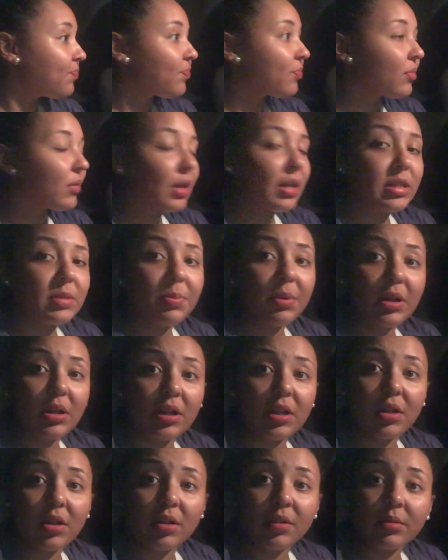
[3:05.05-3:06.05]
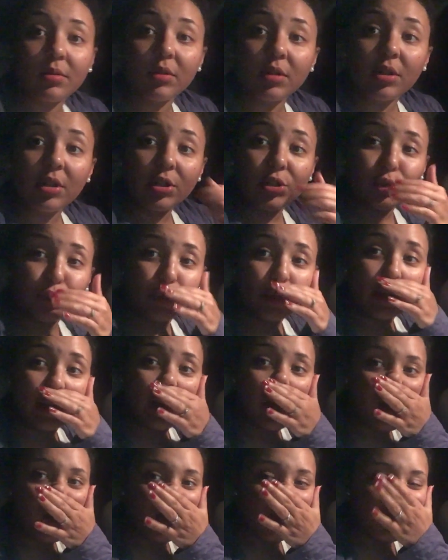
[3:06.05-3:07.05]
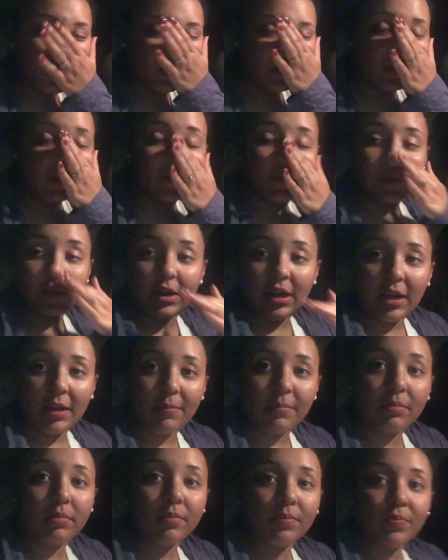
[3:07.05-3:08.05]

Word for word: Been He's been in a tree all, most of the day.